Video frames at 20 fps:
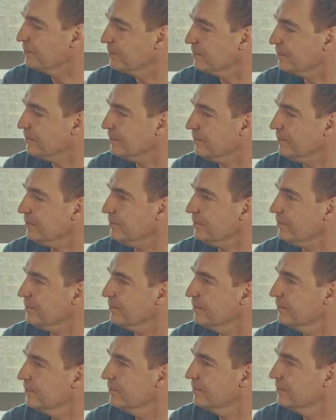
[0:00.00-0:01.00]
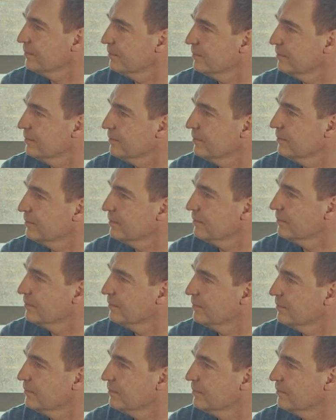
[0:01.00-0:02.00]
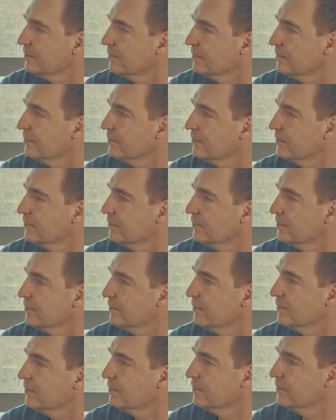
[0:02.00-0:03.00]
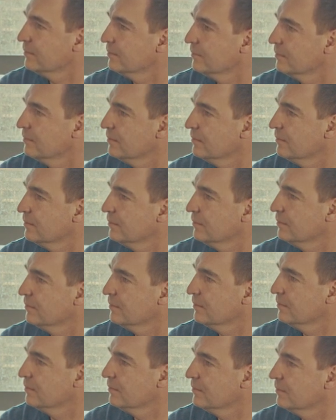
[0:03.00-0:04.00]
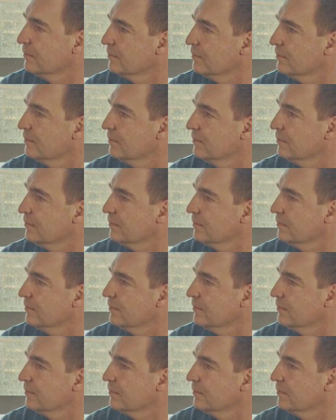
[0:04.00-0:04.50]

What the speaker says: The person shown says nothing.